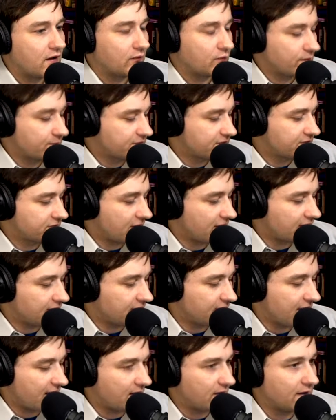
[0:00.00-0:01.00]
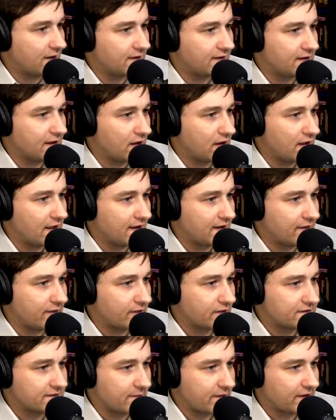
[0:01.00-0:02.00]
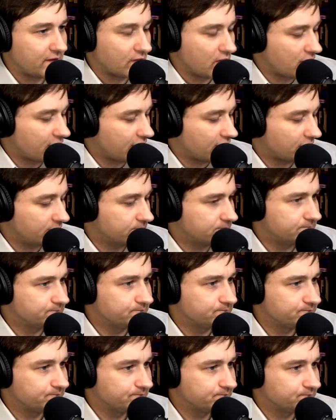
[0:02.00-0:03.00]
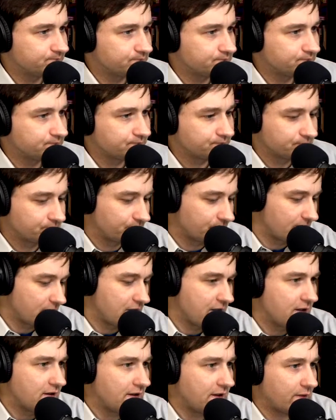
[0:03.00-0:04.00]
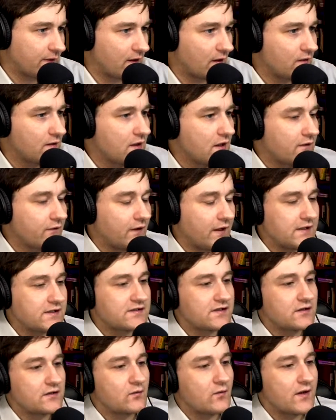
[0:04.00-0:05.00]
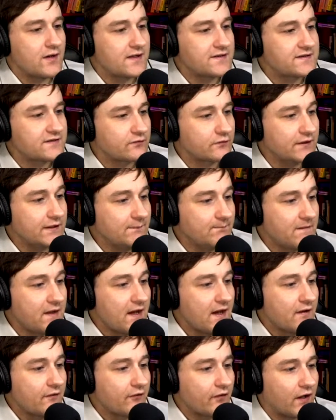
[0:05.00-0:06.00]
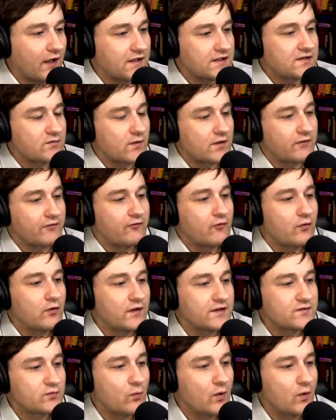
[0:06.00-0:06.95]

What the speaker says: whoops, I did that. I aligned something wrong here. There we go. For ages under 1, it's 3. For ages 1 to 4, it's